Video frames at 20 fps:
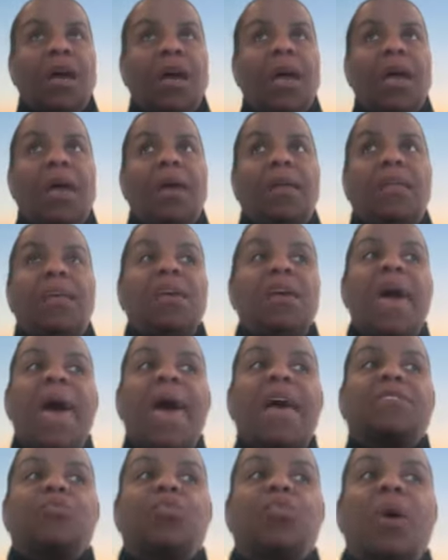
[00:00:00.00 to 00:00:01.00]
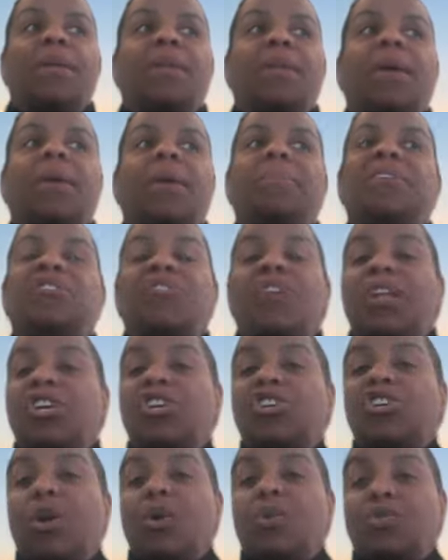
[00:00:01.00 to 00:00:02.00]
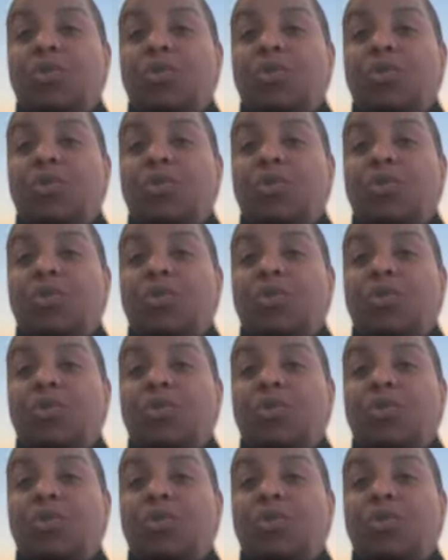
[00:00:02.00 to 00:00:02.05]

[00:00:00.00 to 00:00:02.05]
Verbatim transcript: And he has one image that he shows the